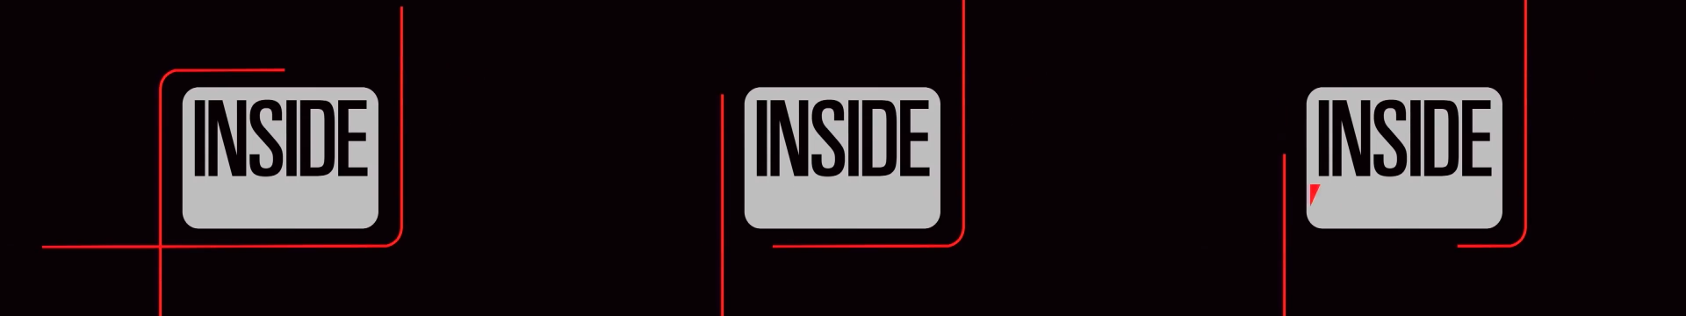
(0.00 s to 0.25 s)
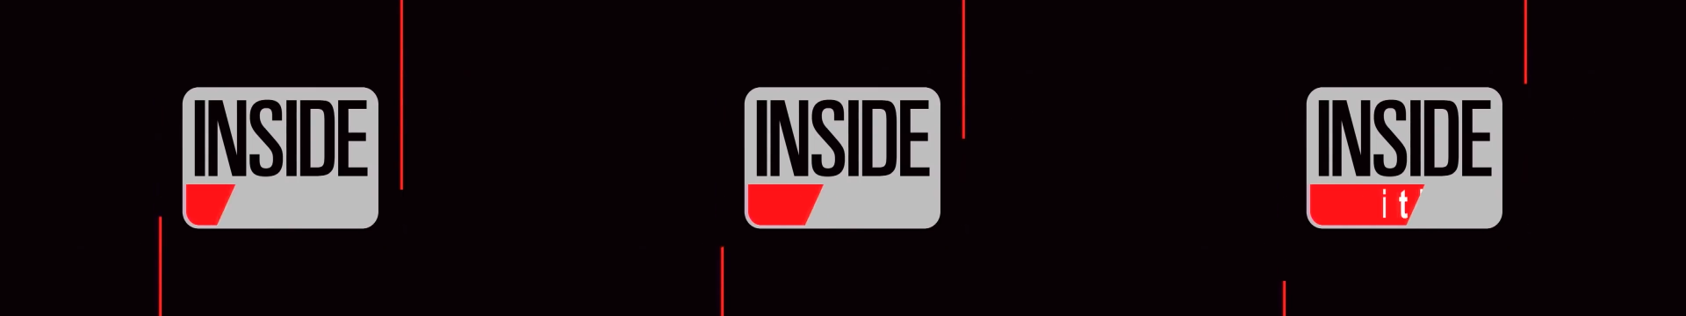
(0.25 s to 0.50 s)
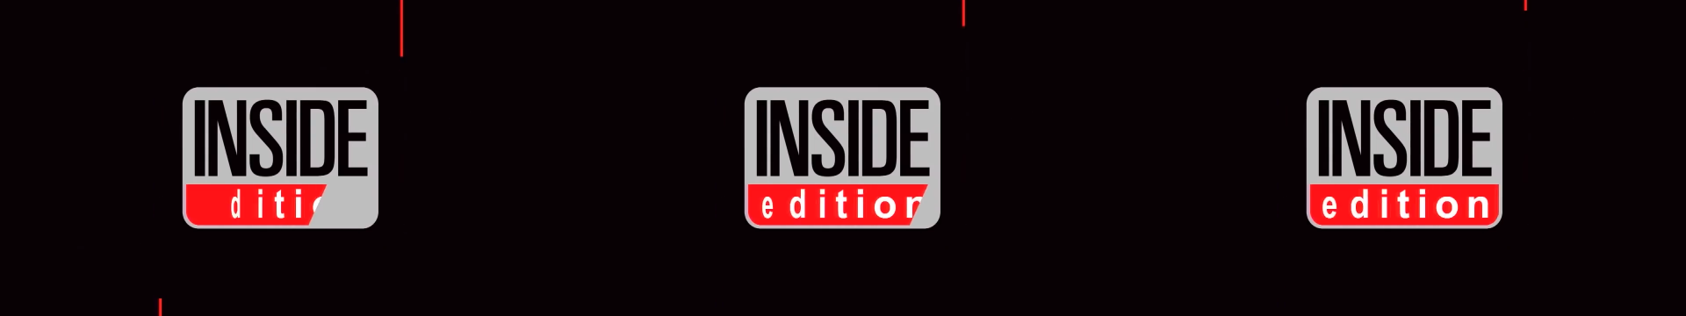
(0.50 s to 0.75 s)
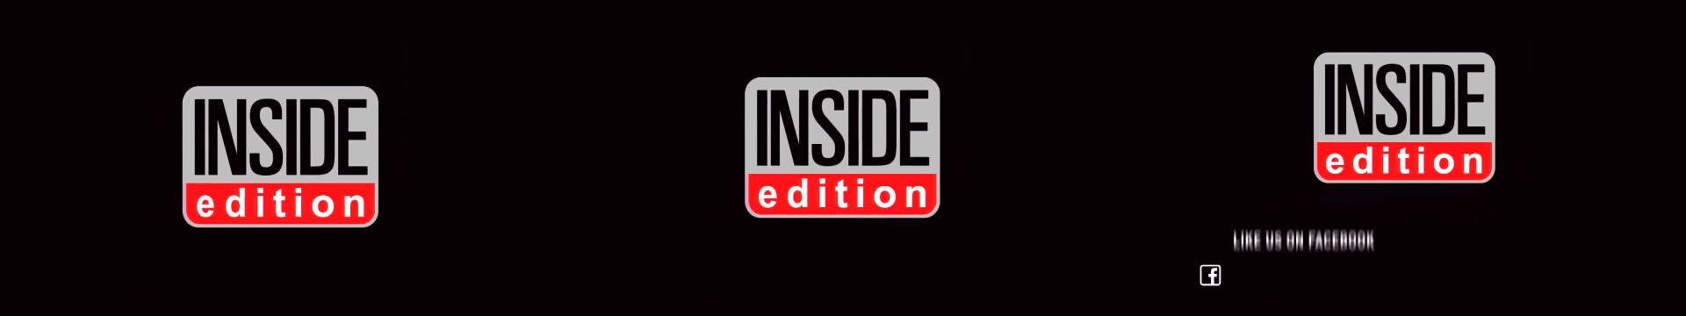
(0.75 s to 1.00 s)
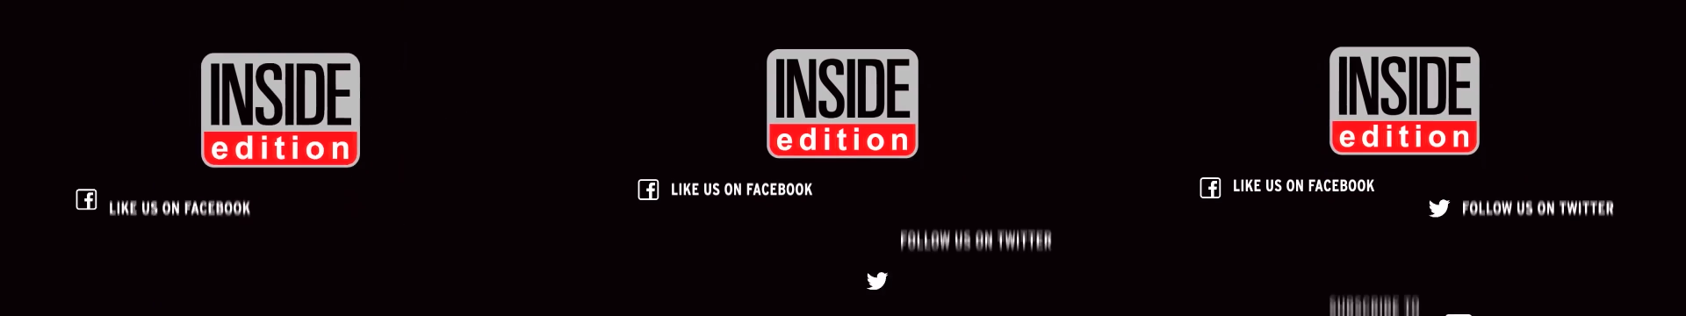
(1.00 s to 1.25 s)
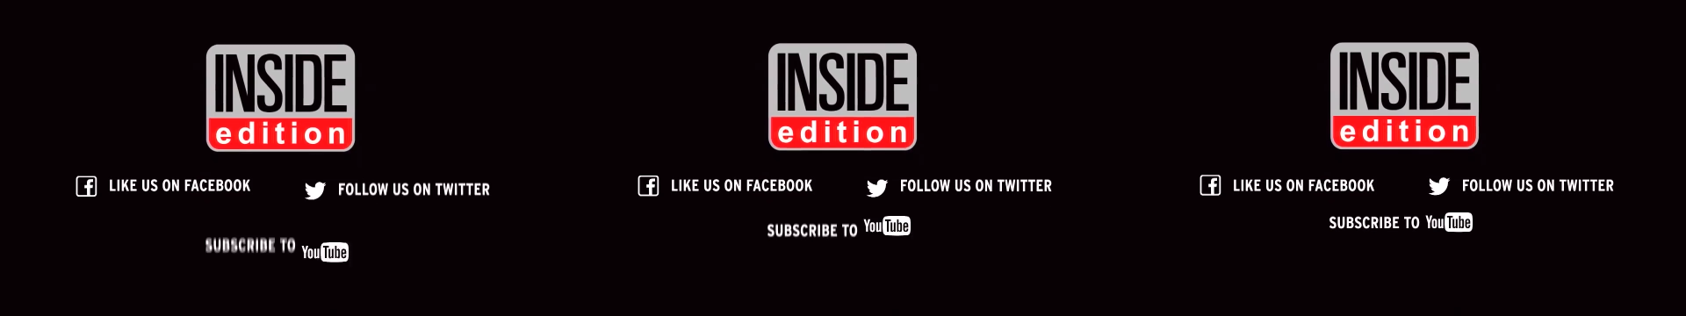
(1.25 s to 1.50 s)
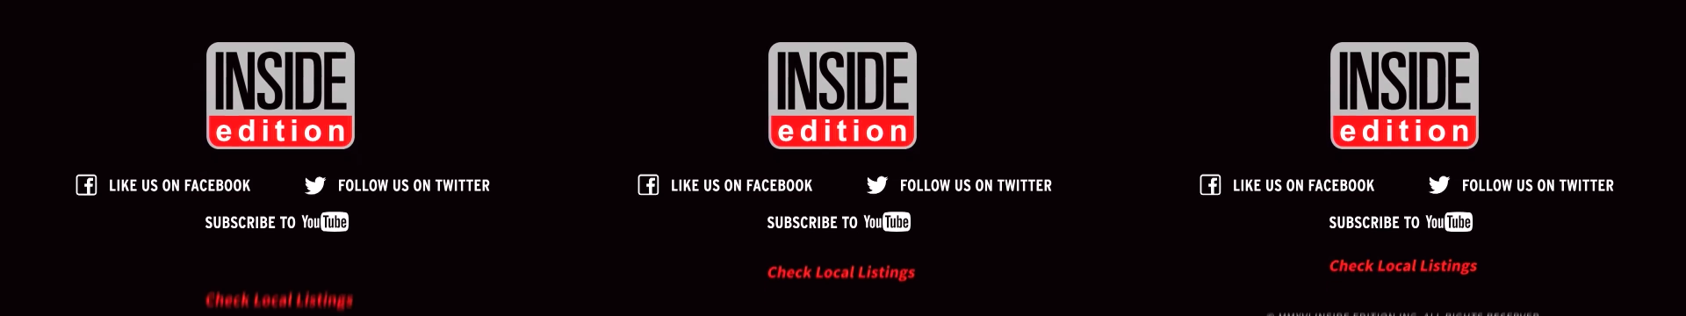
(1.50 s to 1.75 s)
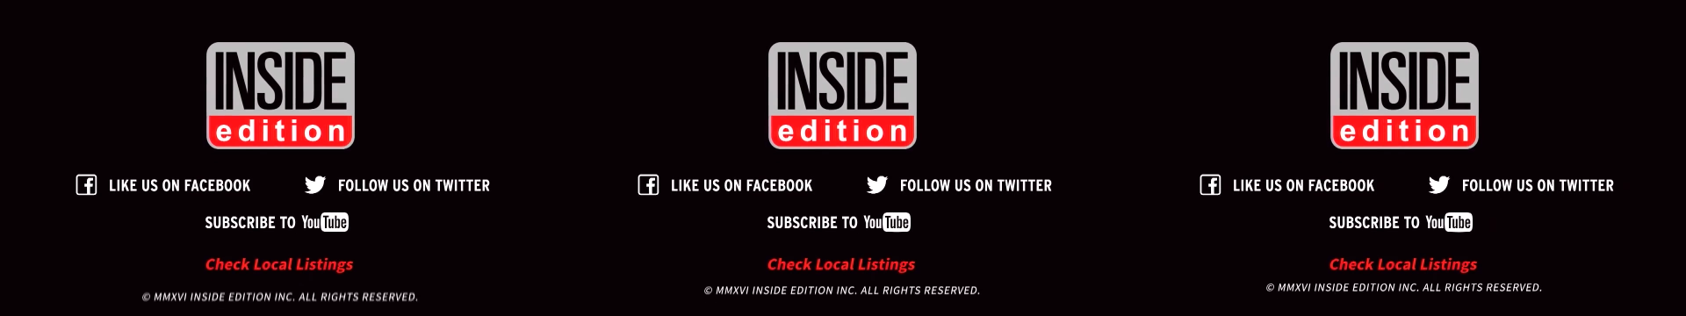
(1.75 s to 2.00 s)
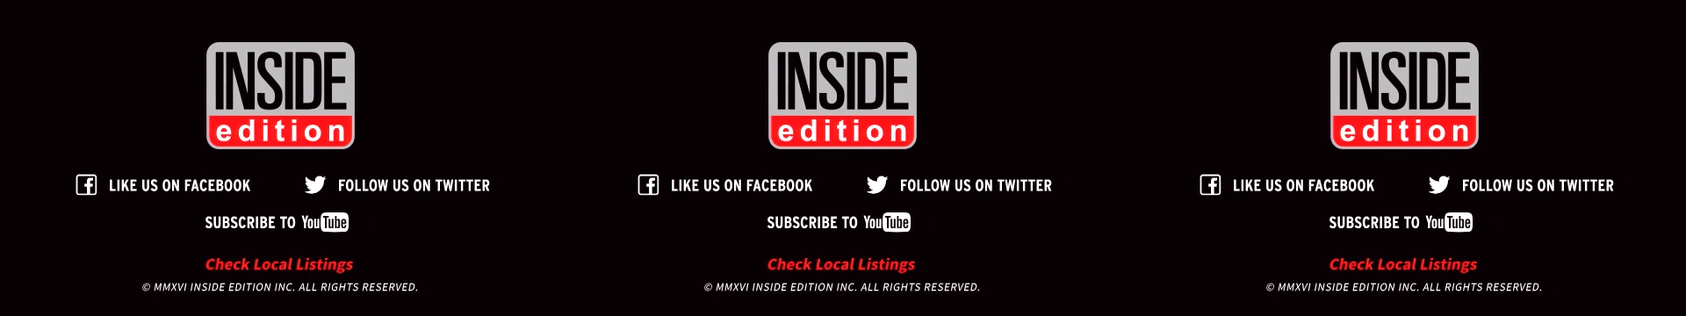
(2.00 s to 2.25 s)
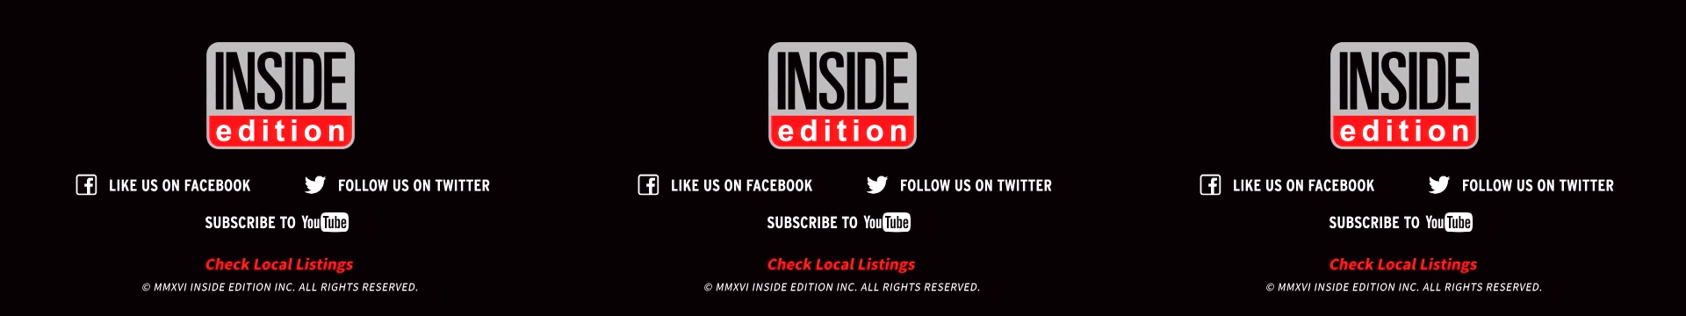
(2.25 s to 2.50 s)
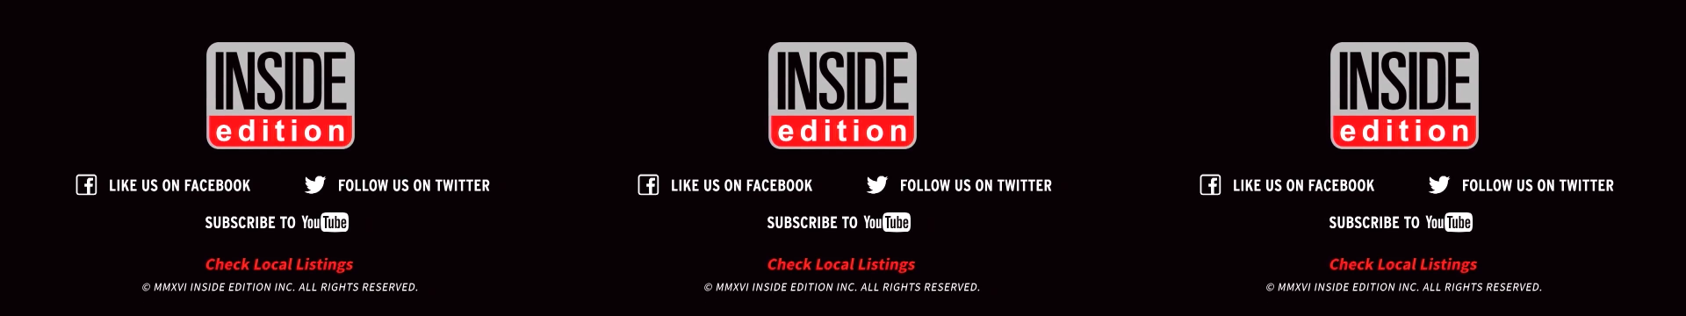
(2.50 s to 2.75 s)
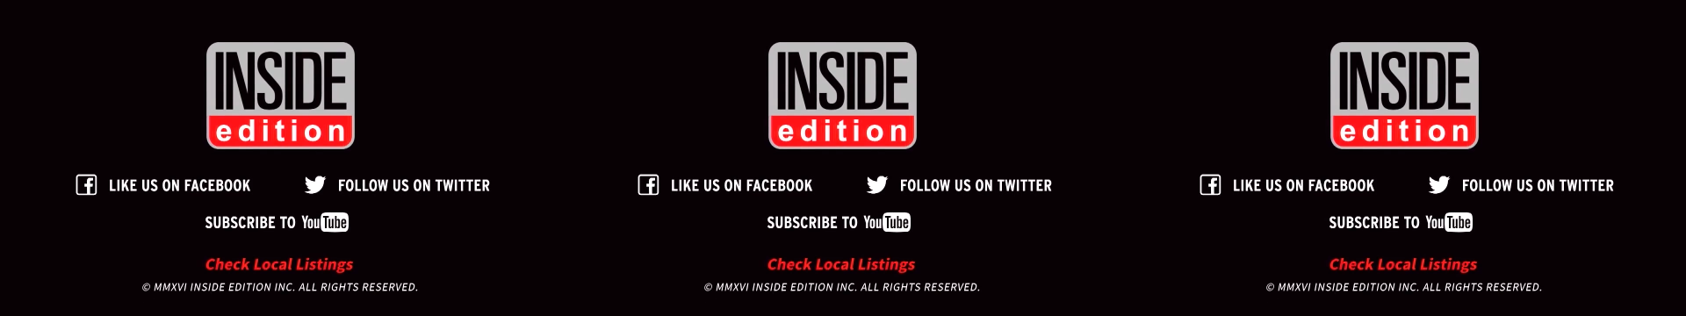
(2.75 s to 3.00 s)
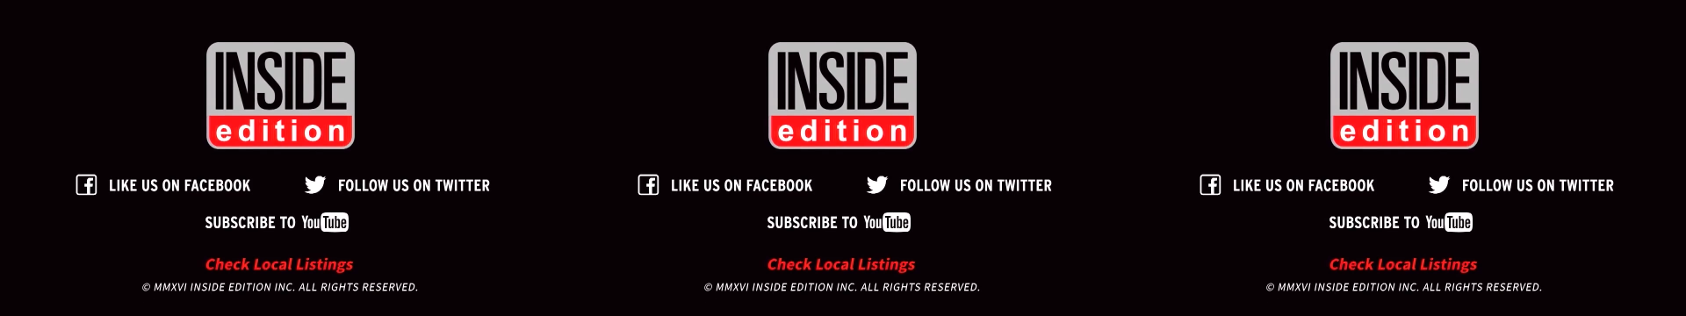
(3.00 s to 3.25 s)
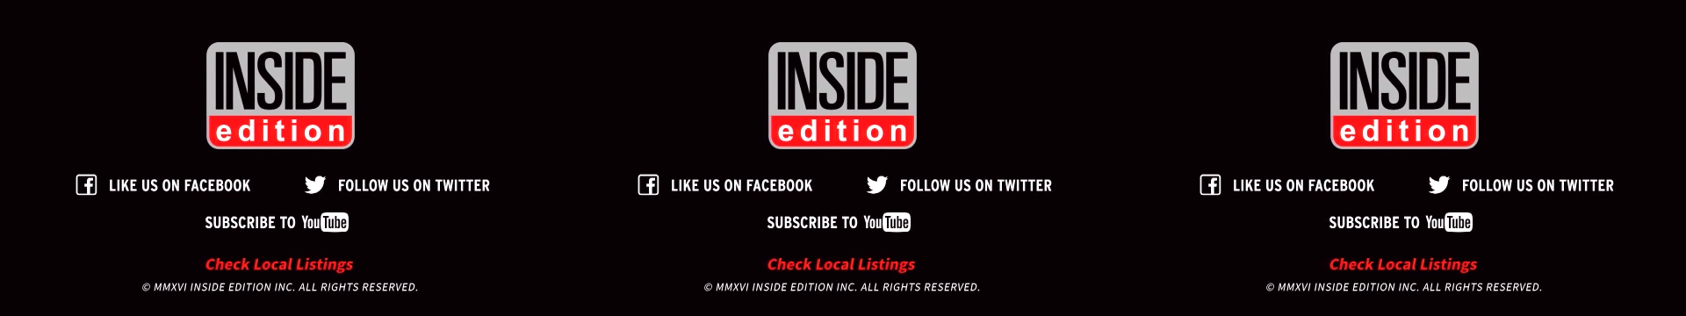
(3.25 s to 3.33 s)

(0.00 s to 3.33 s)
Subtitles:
(no speaker visible)